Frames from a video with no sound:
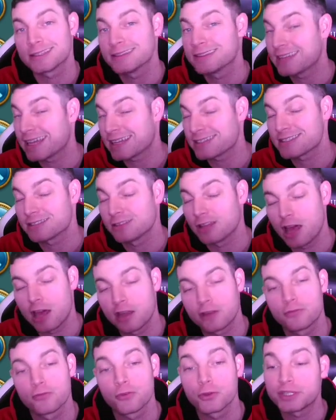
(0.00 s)
that's a lot
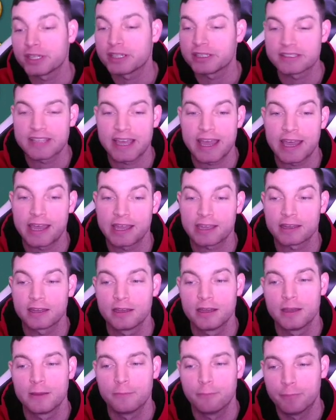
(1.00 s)
of freaking attack,
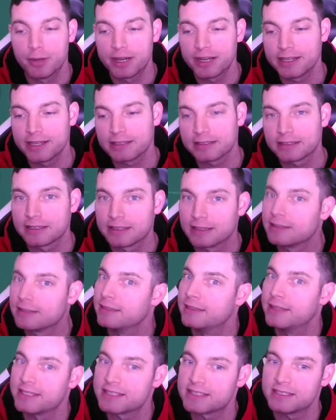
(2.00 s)
but
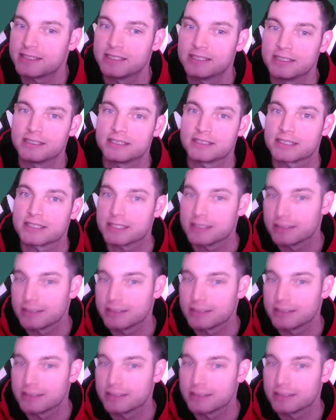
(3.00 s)
this is